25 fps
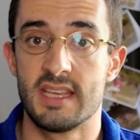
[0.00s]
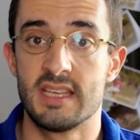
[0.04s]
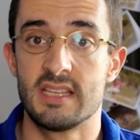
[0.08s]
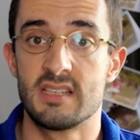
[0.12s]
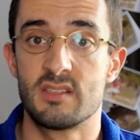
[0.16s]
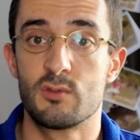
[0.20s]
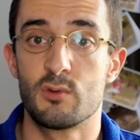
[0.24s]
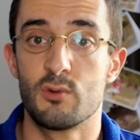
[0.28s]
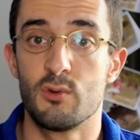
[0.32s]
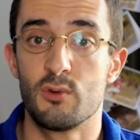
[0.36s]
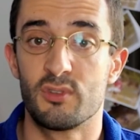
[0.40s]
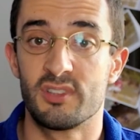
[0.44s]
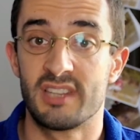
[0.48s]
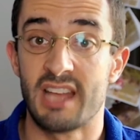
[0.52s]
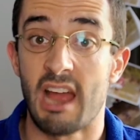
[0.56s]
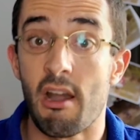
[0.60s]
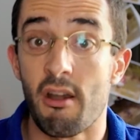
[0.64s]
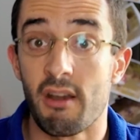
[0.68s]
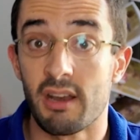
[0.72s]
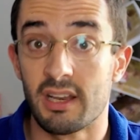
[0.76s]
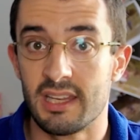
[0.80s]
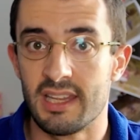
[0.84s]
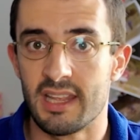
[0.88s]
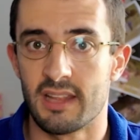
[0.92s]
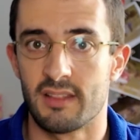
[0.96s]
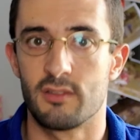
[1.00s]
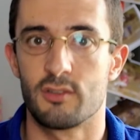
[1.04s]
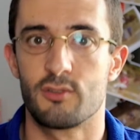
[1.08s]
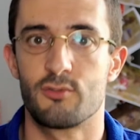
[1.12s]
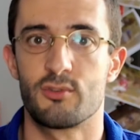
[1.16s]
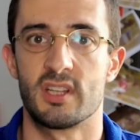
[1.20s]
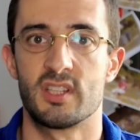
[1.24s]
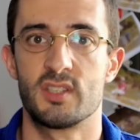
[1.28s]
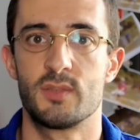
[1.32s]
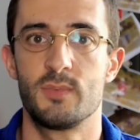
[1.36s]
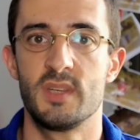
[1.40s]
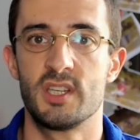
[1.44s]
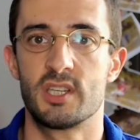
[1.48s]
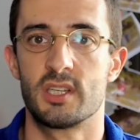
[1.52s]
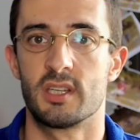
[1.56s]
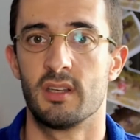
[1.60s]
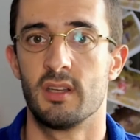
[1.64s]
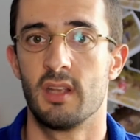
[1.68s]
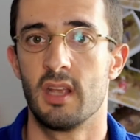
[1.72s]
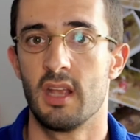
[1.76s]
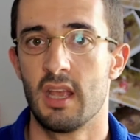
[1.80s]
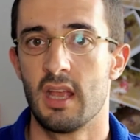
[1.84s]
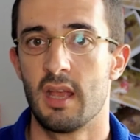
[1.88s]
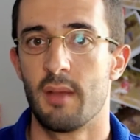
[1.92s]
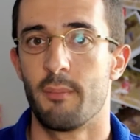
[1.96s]
is to look directly at the transmission
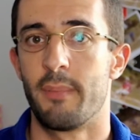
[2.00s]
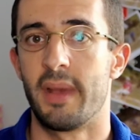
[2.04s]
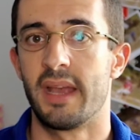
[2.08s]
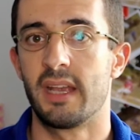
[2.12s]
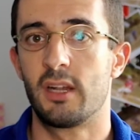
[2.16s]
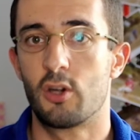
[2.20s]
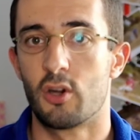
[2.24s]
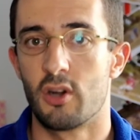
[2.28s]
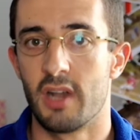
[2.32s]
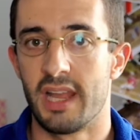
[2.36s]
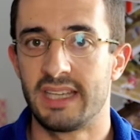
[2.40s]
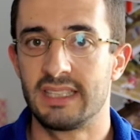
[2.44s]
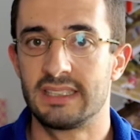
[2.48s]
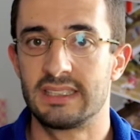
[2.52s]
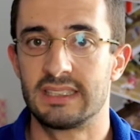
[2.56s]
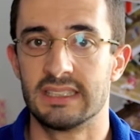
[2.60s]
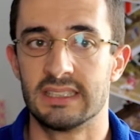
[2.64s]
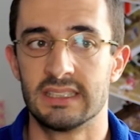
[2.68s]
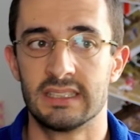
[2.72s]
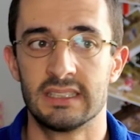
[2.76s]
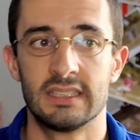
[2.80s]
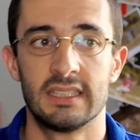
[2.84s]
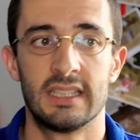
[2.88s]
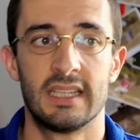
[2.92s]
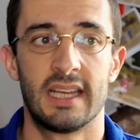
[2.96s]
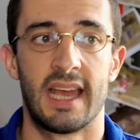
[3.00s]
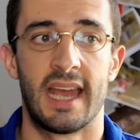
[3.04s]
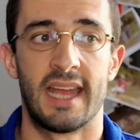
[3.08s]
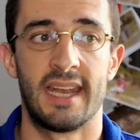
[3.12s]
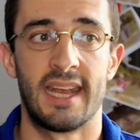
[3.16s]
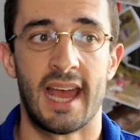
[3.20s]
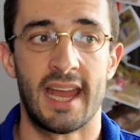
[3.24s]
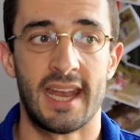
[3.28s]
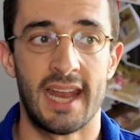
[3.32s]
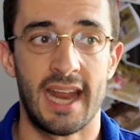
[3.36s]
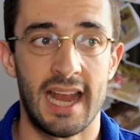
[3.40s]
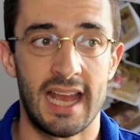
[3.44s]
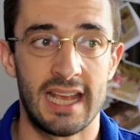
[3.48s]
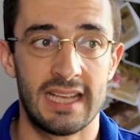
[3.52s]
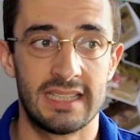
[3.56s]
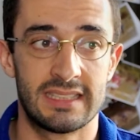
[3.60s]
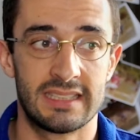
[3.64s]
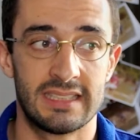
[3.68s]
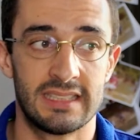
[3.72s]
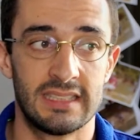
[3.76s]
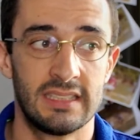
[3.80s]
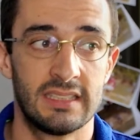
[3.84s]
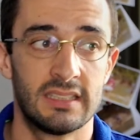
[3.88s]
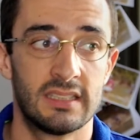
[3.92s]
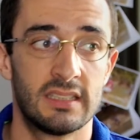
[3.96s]
by collecting and
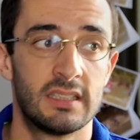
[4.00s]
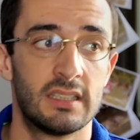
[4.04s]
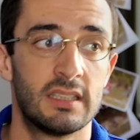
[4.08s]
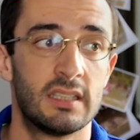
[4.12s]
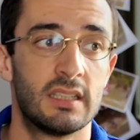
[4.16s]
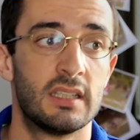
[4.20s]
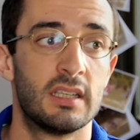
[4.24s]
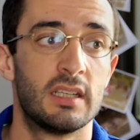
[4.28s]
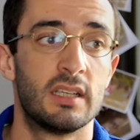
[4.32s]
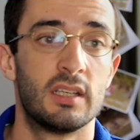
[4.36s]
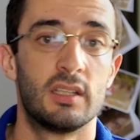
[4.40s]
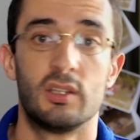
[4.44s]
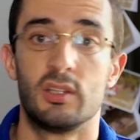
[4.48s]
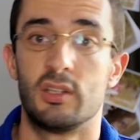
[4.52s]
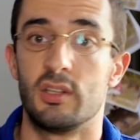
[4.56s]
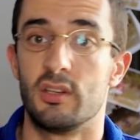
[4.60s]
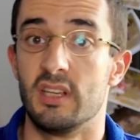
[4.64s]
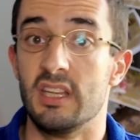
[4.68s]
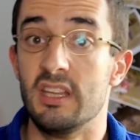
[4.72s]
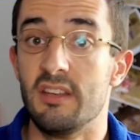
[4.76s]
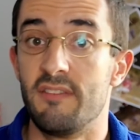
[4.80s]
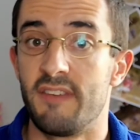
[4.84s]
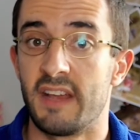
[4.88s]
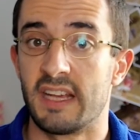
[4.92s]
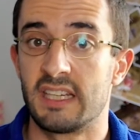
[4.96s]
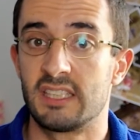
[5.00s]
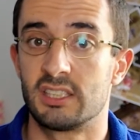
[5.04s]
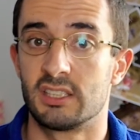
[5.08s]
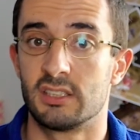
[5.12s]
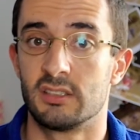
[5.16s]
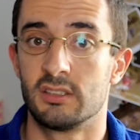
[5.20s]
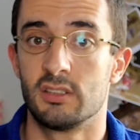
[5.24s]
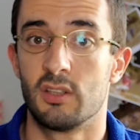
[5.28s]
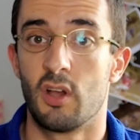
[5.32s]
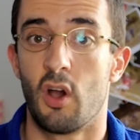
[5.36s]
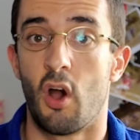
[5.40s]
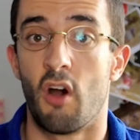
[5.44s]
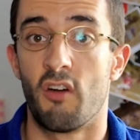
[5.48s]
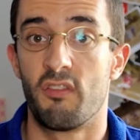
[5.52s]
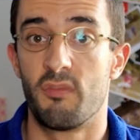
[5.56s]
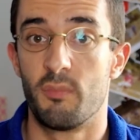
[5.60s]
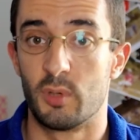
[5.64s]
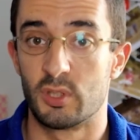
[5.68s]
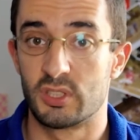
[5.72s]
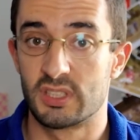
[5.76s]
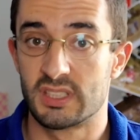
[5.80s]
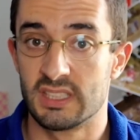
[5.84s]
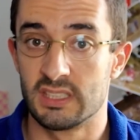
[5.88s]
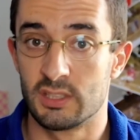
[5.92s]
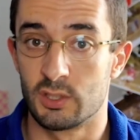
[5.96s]
analyzing the infection of
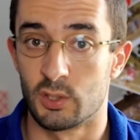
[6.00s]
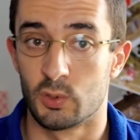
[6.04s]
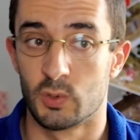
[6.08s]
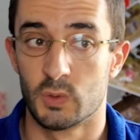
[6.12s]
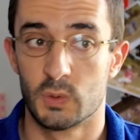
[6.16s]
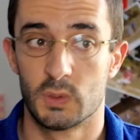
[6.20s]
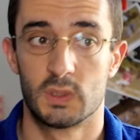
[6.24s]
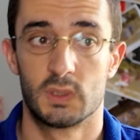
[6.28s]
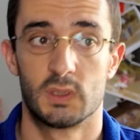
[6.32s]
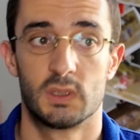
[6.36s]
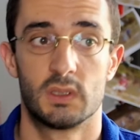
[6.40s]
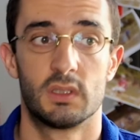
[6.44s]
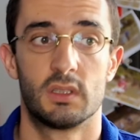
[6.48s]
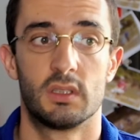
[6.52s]
mosquitoes,